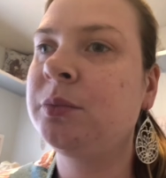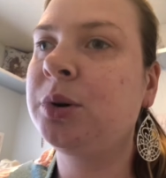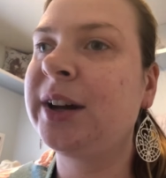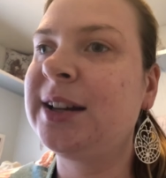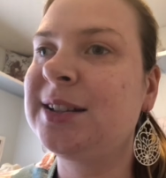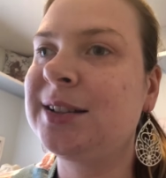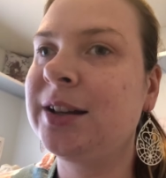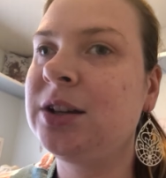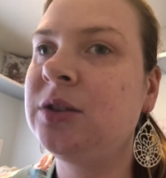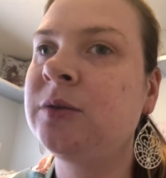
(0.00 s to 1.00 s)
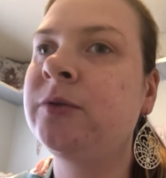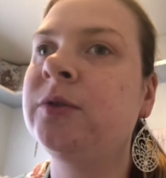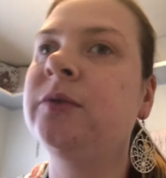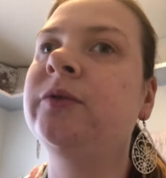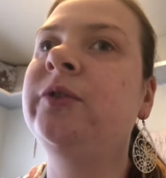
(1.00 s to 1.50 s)
place that
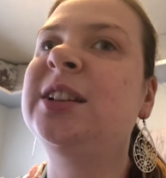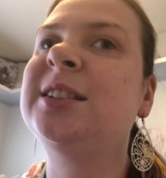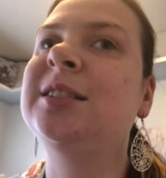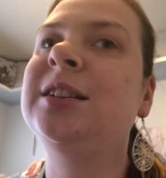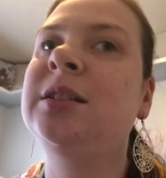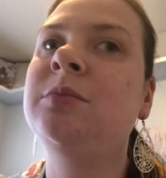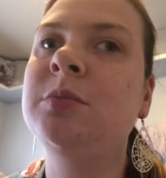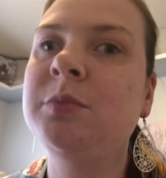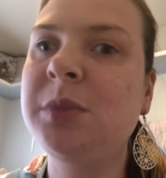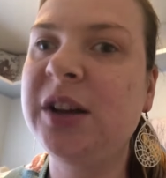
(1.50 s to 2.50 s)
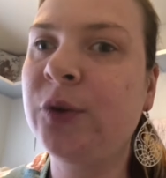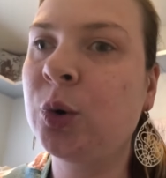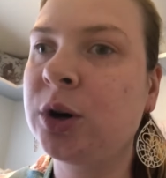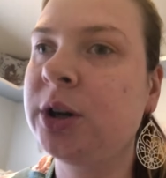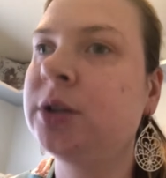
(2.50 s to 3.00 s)
you've visited
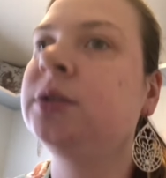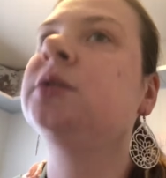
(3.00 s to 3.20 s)
before,